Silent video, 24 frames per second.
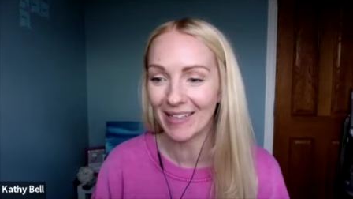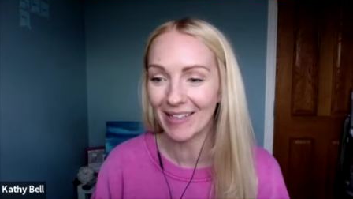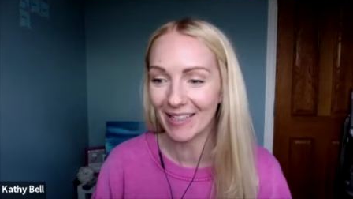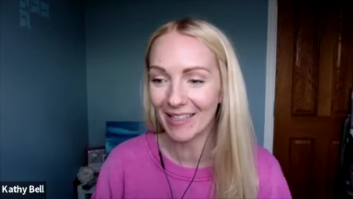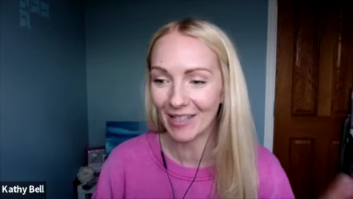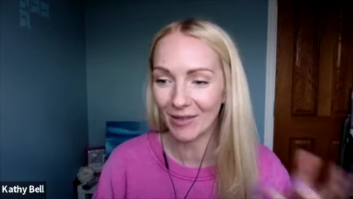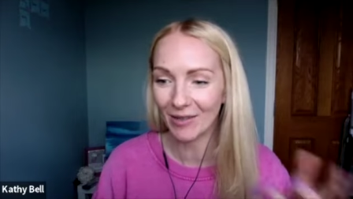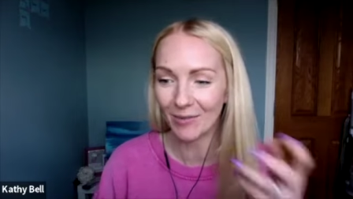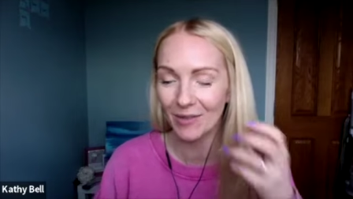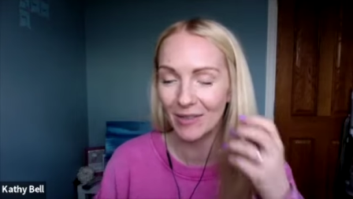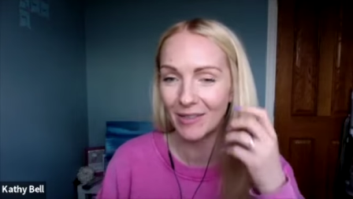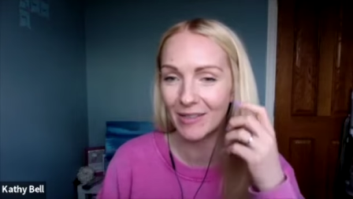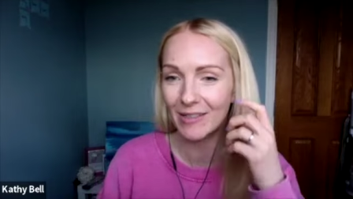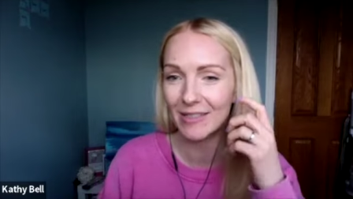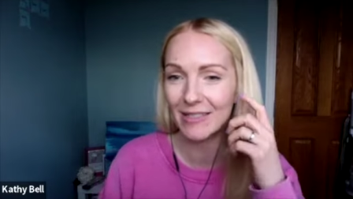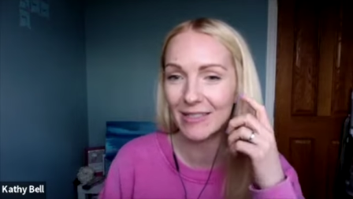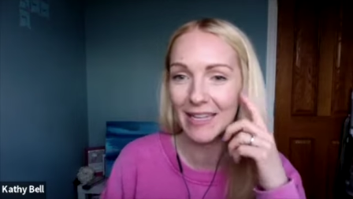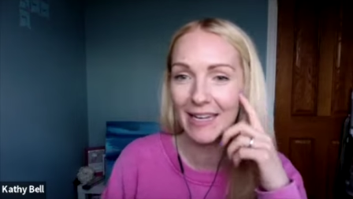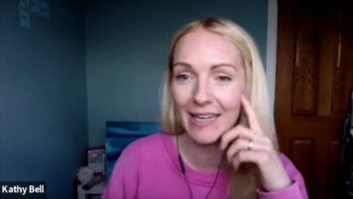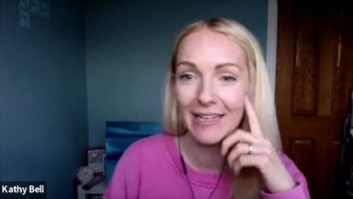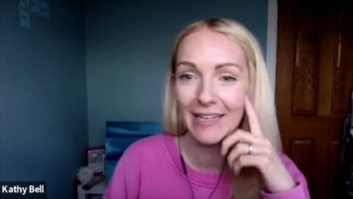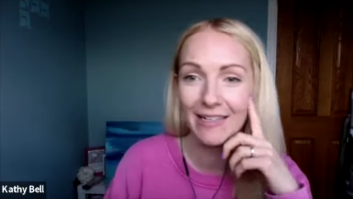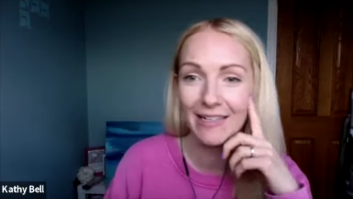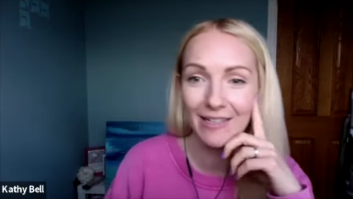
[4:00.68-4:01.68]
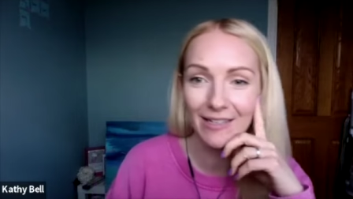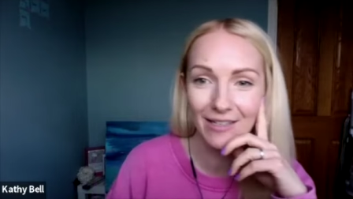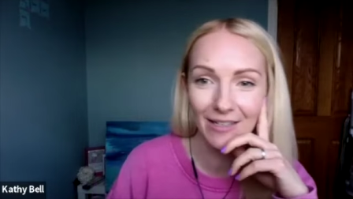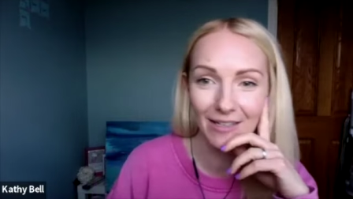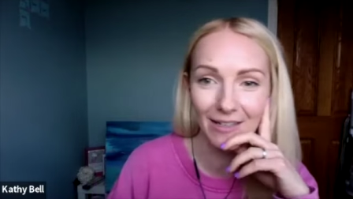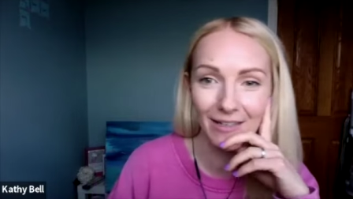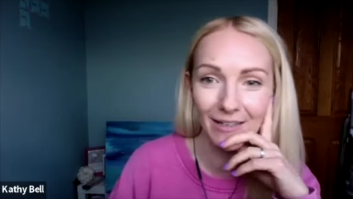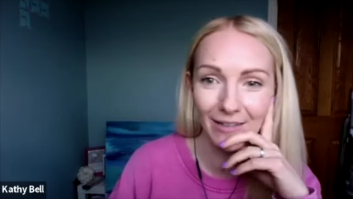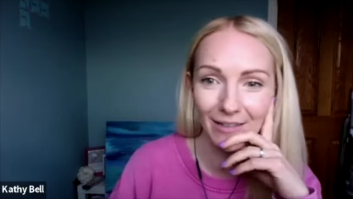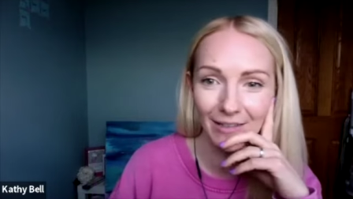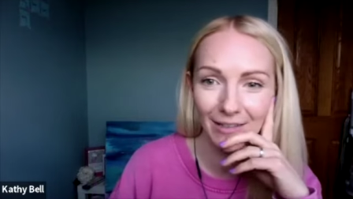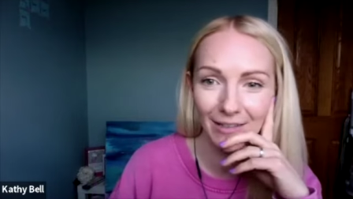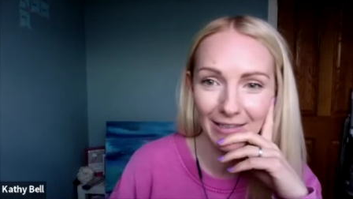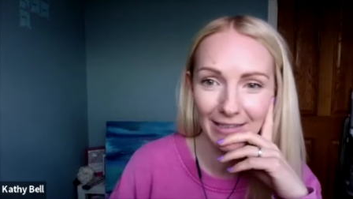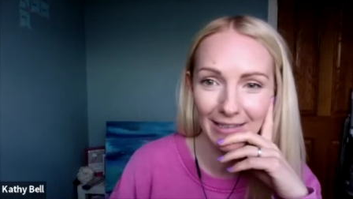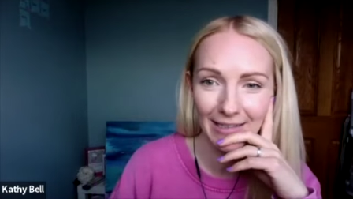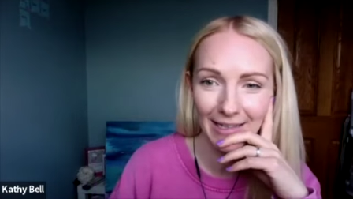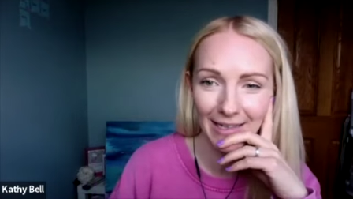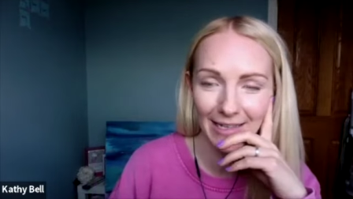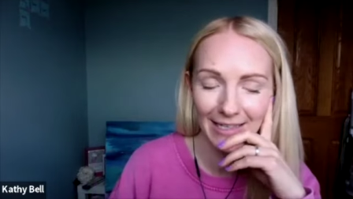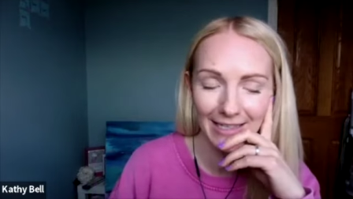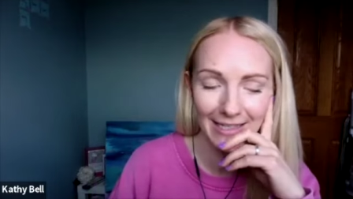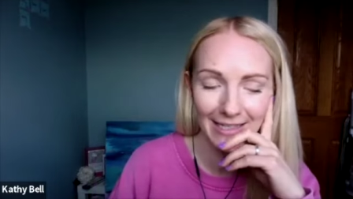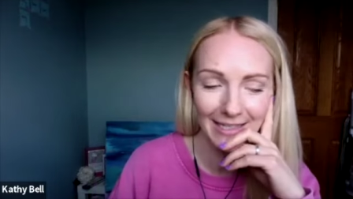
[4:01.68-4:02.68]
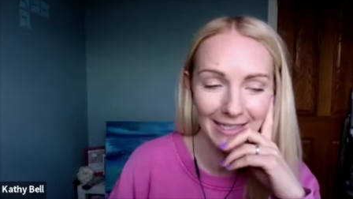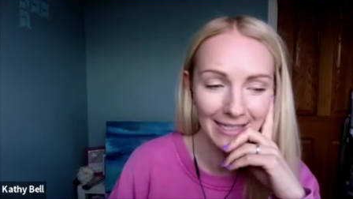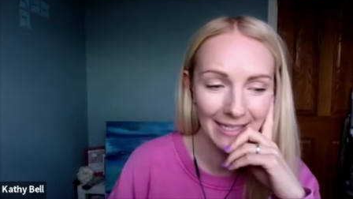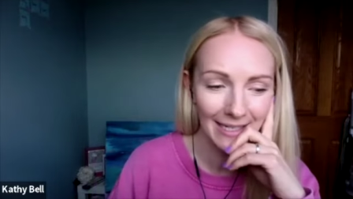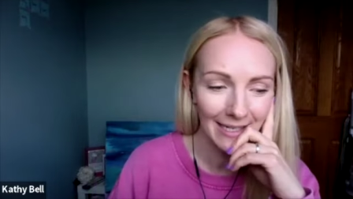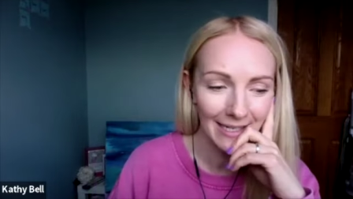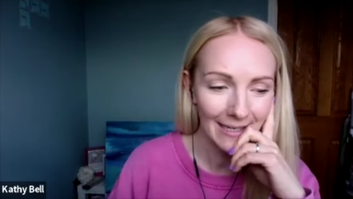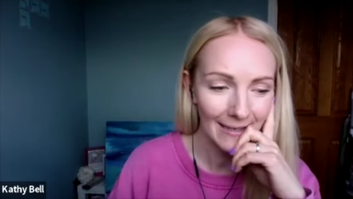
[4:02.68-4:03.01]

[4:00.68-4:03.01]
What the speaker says: with us sitting in circle, and that's